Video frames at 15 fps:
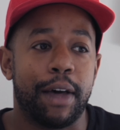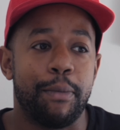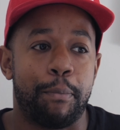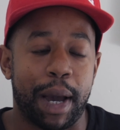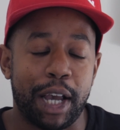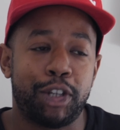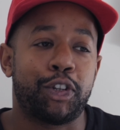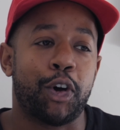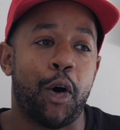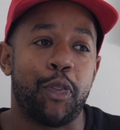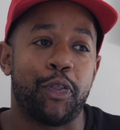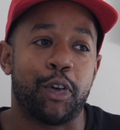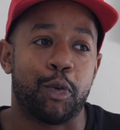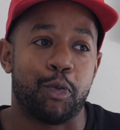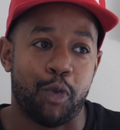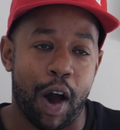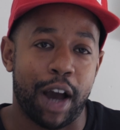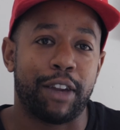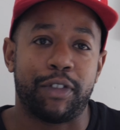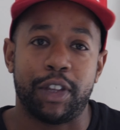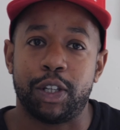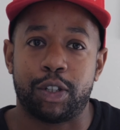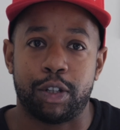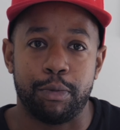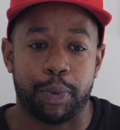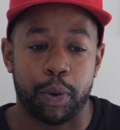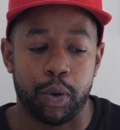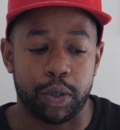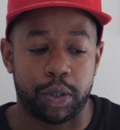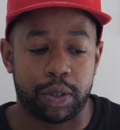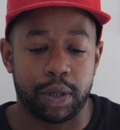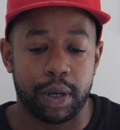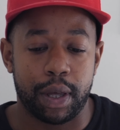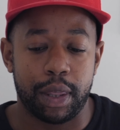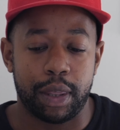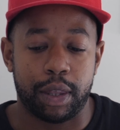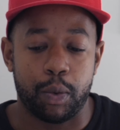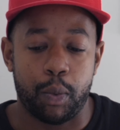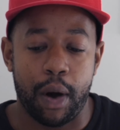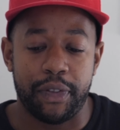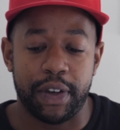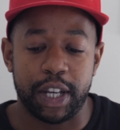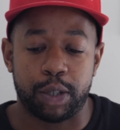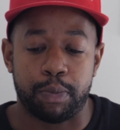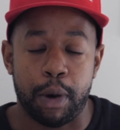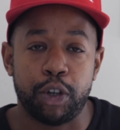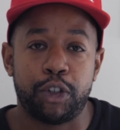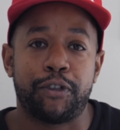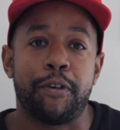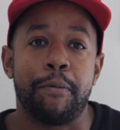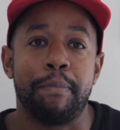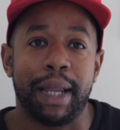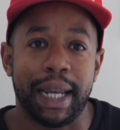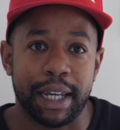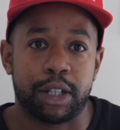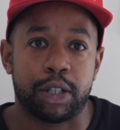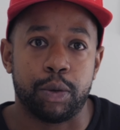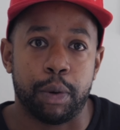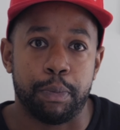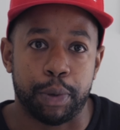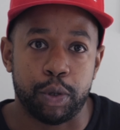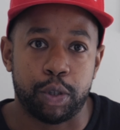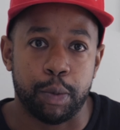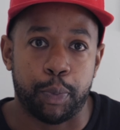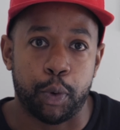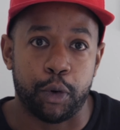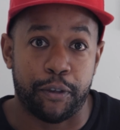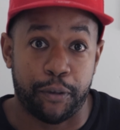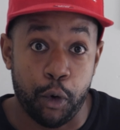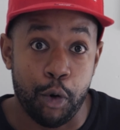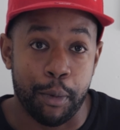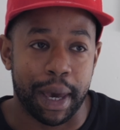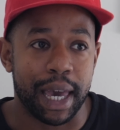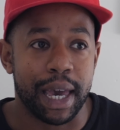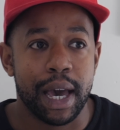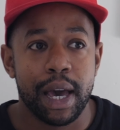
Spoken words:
Based on the ride of these two boards, the one that is most familiar to a booster board for me